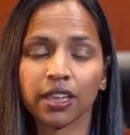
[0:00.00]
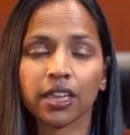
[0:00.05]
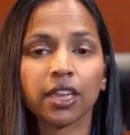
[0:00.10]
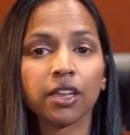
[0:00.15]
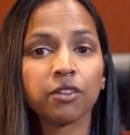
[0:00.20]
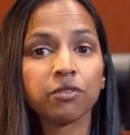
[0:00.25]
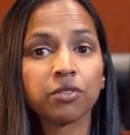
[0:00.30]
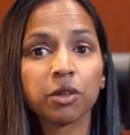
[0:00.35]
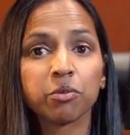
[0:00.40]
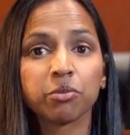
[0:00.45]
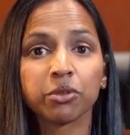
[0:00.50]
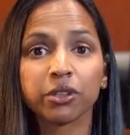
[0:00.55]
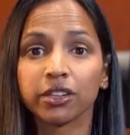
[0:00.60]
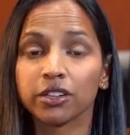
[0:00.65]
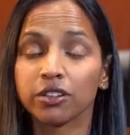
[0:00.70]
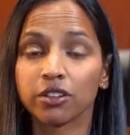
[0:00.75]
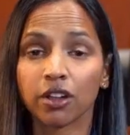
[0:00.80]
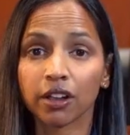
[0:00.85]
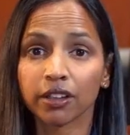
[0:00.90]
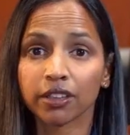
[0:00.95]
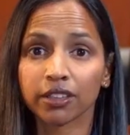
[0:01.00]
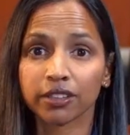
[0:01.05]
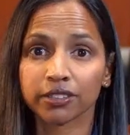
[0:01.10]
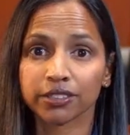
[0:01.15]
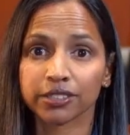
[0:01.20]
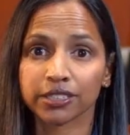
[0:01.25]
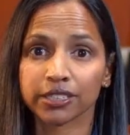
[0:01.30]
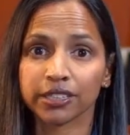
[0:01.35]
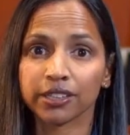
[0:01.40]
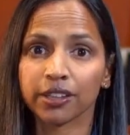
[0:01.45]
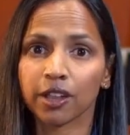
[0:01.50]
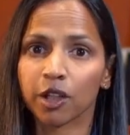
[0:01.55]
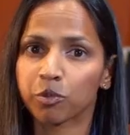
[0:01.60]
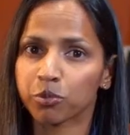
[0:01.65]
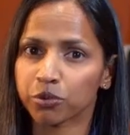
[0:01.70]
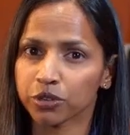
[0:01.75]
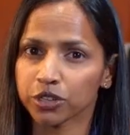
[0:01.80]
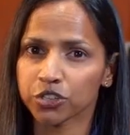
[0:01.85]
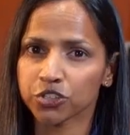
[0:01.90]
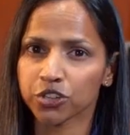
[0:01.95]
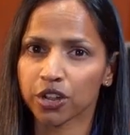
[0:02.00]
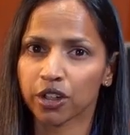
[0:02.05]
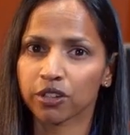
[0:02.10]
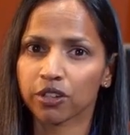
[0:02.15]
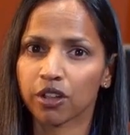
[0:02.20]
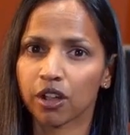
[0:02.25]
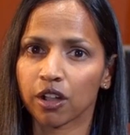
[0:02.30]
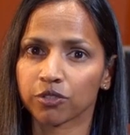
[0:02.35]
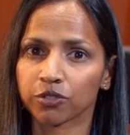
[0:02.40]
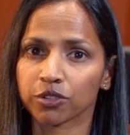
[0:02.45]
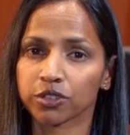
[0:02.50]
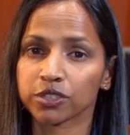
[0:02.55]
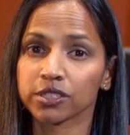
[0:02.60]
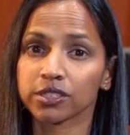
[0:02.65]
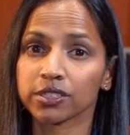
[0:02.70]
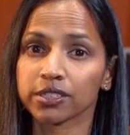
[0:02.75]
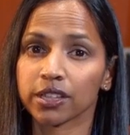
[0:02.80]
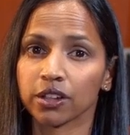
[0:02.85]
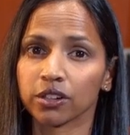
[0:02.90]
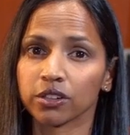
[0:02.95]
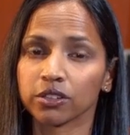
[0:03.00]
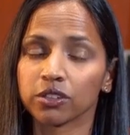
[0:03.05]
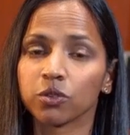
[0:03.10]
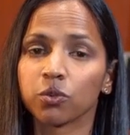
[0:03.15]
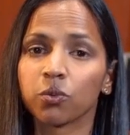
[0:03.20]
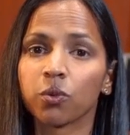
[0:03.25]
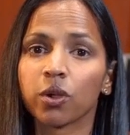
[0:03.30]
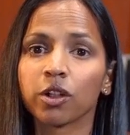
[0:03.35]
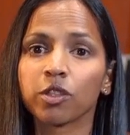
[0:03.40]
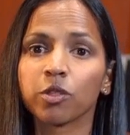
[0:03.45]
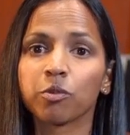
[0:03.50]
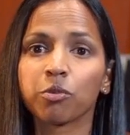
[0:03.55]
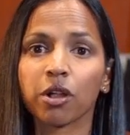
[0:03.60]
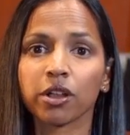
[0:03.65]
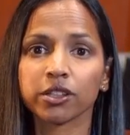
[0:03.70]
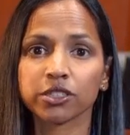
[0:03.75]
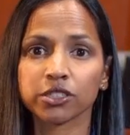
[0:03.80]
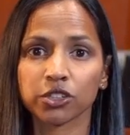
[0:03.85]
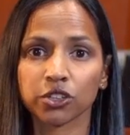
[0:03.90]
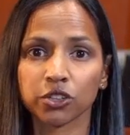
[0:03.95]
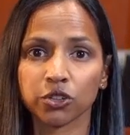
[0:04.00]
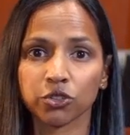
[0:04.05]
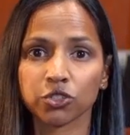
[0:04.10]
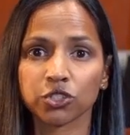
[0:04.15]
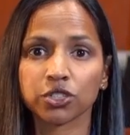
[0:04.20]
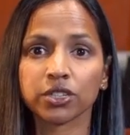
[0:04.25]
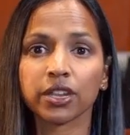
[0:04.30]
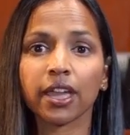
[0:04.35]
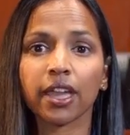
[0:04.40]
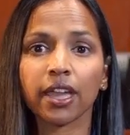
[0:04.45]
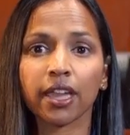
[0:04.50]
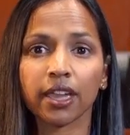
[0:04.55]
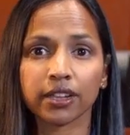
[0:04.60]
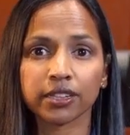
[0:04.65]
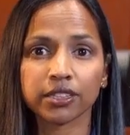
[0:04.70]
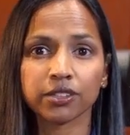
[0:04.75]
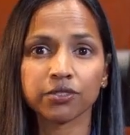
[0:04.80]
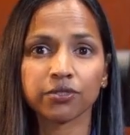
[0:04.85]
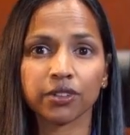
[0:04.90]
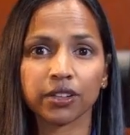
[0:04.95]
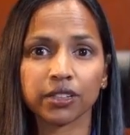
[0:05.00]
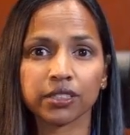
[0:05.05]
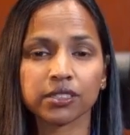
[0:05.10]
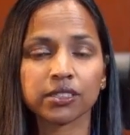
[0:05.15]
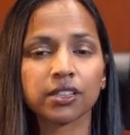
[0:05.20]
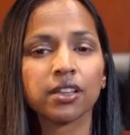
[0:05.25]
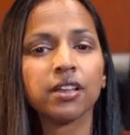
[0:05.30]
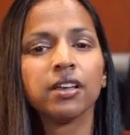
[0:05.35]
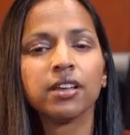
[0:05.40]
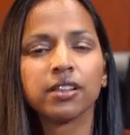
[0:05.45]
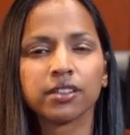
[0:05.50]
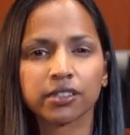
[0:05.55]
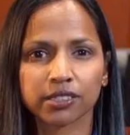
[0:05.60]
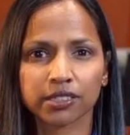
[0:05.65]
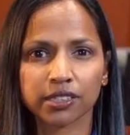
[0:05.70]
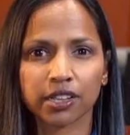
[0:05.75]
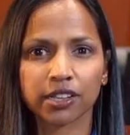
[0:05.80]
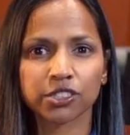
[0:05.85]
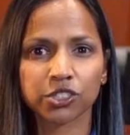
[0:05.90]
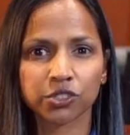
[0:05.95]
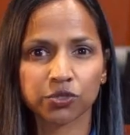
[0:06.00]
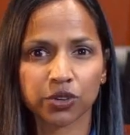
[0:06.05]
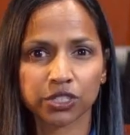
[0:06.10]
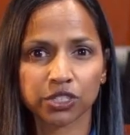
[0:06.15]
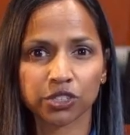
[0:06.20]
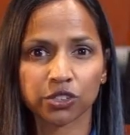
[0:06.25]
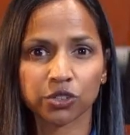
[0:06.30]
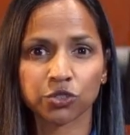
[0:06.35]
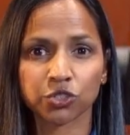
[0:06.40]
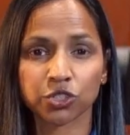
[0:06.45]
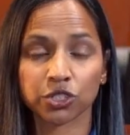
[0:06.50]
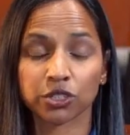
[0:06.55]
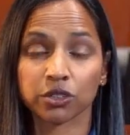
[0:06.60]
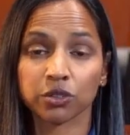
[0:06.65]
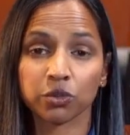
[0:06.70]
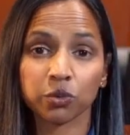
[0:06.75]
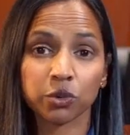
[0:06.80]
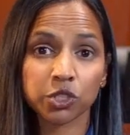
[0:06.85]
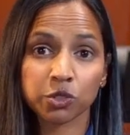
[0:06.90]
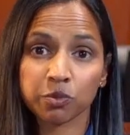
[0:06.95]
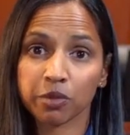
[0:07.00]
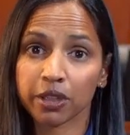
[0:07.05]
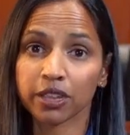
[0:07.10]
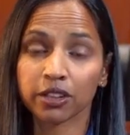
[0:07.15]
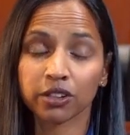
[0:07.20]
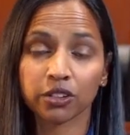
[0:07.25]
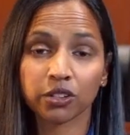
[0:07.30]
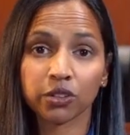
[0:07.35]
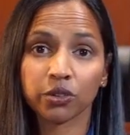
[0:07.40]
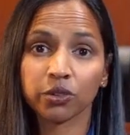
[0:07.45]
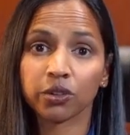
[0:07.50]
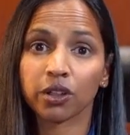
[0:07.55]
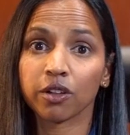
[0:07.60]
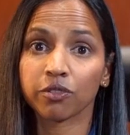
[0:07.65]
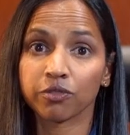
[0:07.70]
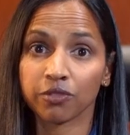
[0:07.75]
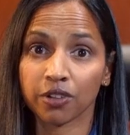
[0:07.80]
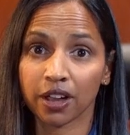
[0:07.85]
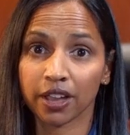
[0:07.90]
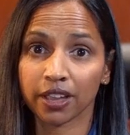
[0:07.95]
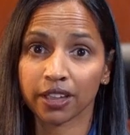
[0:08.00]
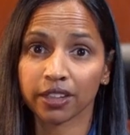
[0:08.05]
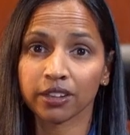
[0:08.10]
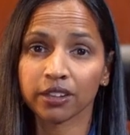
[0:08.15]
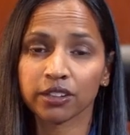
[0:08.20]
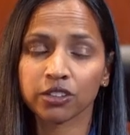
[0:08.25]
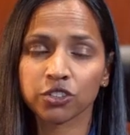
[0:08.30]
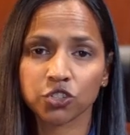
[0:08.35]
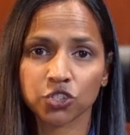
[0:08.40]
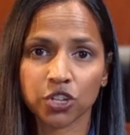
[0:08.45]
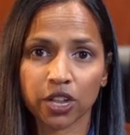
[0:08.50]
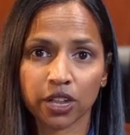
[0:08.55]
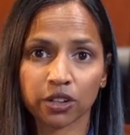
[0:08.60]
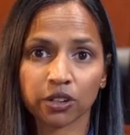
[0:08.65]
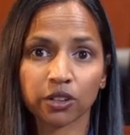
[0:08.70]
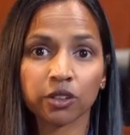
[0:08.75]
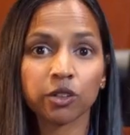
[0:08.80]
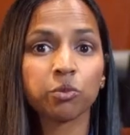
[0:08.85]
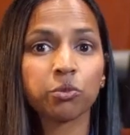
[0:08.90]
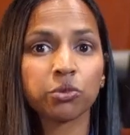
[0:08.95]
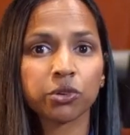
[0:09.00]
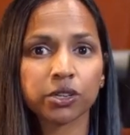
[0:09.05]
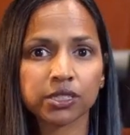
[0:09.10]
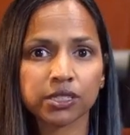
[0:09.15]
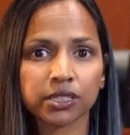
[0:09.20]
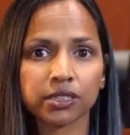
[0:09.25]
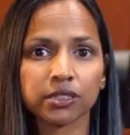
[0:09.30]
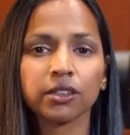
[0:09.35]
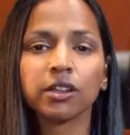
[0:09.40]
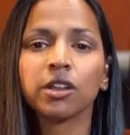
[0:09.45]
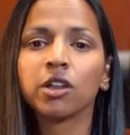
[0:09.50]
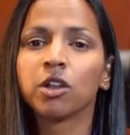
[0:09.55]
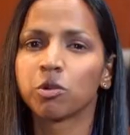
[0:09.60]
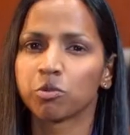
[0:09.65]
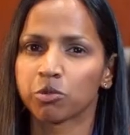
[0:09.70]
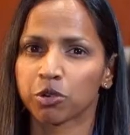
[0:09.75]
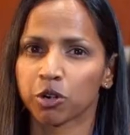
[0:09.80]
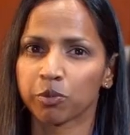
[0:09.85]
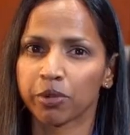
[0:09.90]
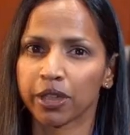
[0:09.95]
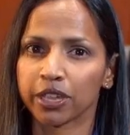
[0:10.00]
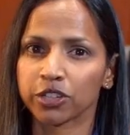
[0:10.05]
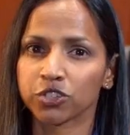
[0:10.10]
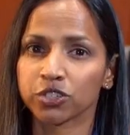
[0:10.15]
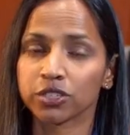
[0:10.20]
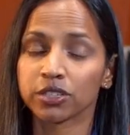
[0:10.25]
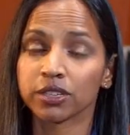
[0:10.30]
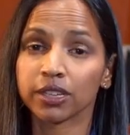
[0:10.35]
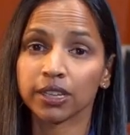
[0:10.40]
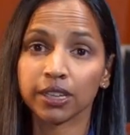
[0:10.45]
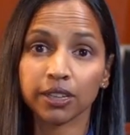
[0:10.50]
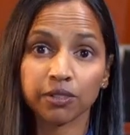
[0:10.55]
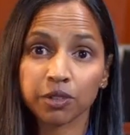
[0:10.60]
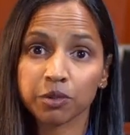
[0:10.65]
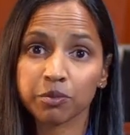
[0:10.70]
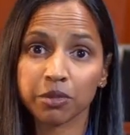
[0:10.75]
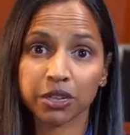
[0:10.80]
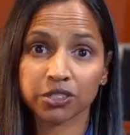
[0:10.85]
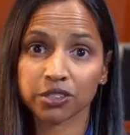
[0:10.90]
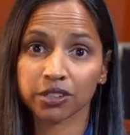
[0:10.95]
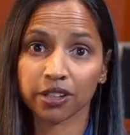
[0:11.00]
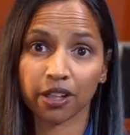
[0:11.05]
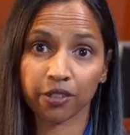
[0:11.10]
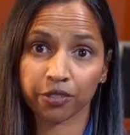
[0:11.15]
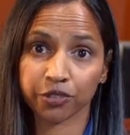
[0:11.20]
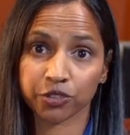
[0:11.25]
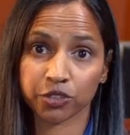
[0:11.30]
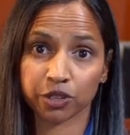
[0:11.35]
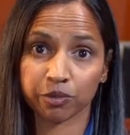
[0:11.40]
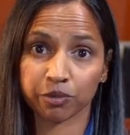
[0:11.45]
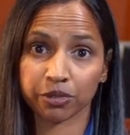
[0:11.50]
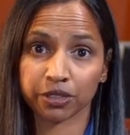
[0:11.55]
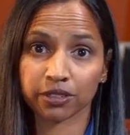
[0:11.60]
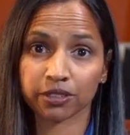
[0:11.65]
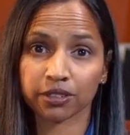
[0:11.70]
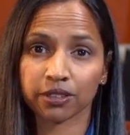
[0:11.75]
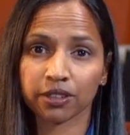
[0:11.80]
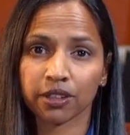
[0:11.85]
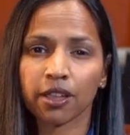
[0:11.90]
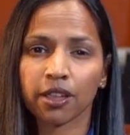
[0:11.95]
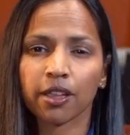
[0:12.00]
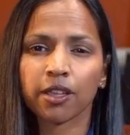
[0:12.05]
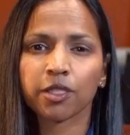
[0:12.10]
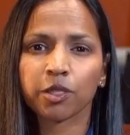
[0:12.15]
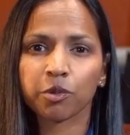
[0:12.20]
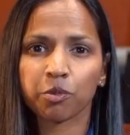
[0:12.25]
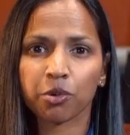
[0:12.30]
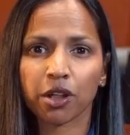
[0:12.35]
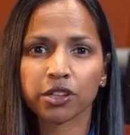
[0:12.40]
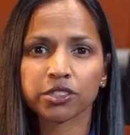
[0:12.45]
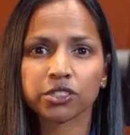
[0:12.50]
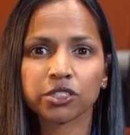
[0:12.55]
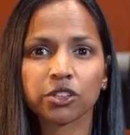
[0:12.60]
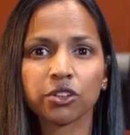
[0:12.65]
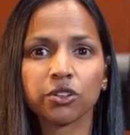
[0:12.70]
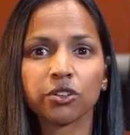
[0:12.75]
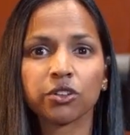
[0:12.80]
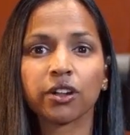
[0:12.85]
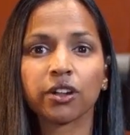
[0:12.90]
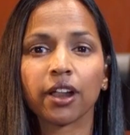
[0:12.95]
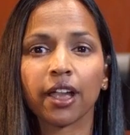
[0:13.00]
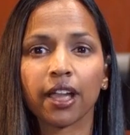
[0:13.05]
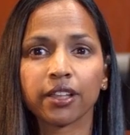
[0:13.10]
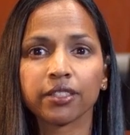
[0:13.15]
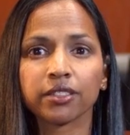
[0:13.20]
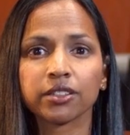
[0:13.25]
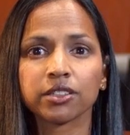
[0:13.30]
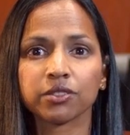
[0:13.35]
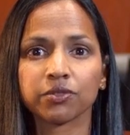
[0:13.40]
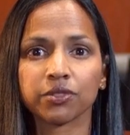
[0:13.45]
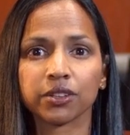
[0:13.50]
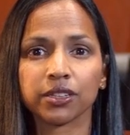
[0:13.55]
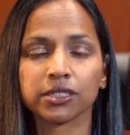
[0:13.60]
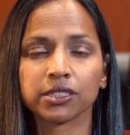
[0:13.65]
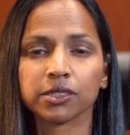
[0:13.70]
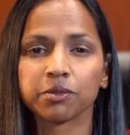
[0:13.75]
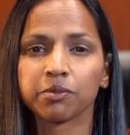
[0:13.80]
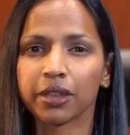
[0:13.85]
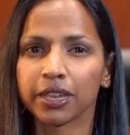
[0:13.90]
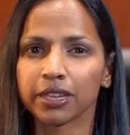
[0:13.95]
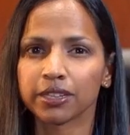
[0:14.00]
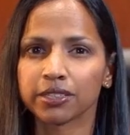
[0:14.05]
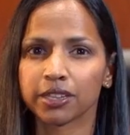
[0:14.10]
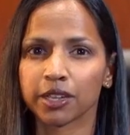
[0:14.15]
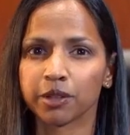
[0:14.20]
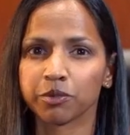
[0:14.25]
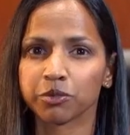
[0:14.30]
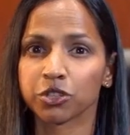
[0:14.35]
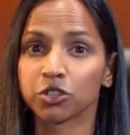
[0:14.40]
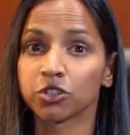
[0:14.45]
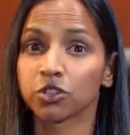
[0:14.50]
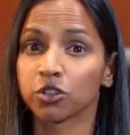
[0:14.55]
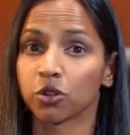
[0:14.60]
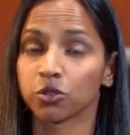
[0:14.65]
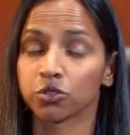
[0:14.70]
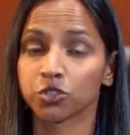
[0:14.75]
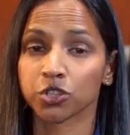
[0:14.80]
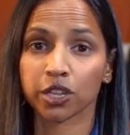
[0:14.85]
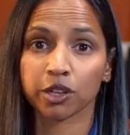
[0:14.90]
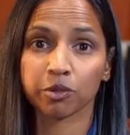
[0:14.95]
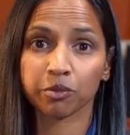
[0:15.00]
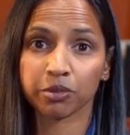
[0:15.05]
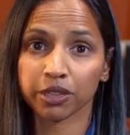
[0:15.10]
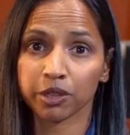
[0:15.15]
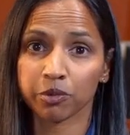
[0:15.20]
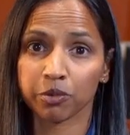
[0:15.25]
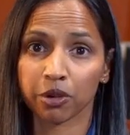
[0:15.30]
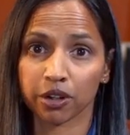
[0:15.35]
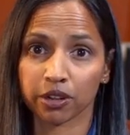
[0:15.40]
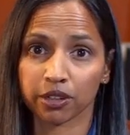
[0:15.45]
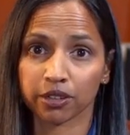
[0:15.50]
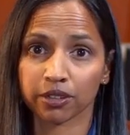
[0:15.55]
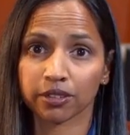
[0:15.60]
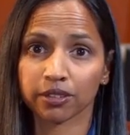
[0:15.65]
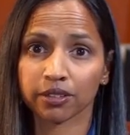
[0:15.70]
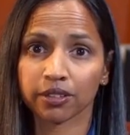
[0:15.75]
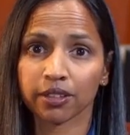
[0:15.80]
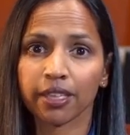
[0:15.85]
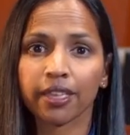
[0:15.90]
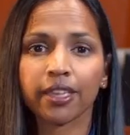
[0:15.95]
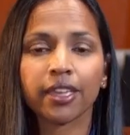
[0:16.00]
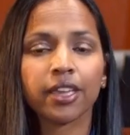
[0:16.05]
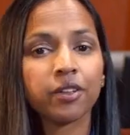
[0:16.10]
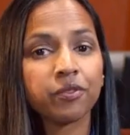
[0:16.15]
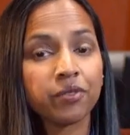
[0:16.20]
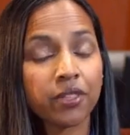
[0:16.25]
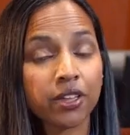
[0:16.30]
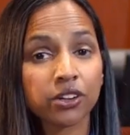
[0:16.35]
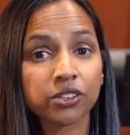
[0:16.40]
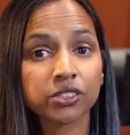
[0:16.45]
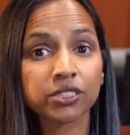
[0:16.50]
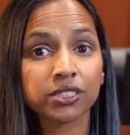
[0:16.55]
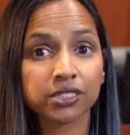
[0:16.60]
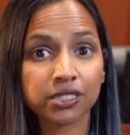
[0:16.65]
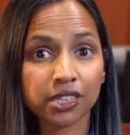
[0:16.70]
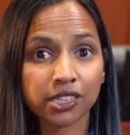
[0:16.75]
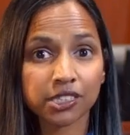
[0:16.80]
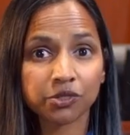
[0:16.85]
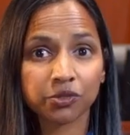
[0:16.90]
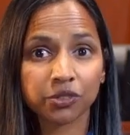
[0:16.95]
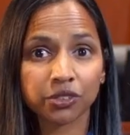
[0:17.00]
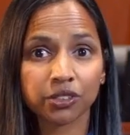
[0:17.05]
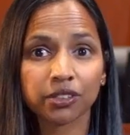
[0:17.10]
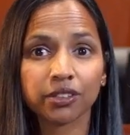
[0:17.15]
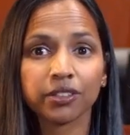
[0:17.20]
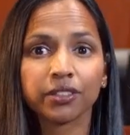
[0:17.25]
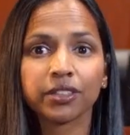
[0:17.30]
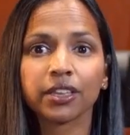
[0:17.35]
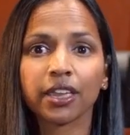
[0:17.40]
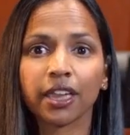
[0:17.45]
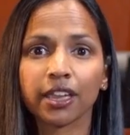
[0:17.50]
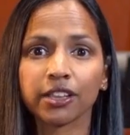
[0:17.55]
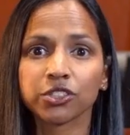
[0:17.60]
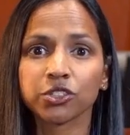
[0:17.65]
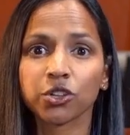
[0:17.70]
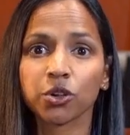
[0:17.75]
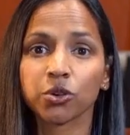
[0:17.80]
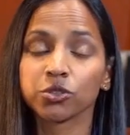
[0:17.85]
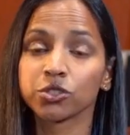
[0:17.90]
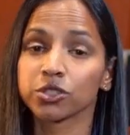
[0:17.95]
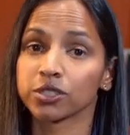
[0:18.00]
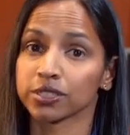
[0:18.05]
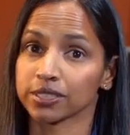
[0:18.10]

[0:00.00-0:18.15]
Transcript: If they plead not guilty, a pretrial conference is held where the prosecution and defense discuss a resolution, which may include a fine, jail, prison, probation, even mental health treatment. The prosecutor and the defense may attempt to negotiate a plea bargain. If they are successful, the case goes to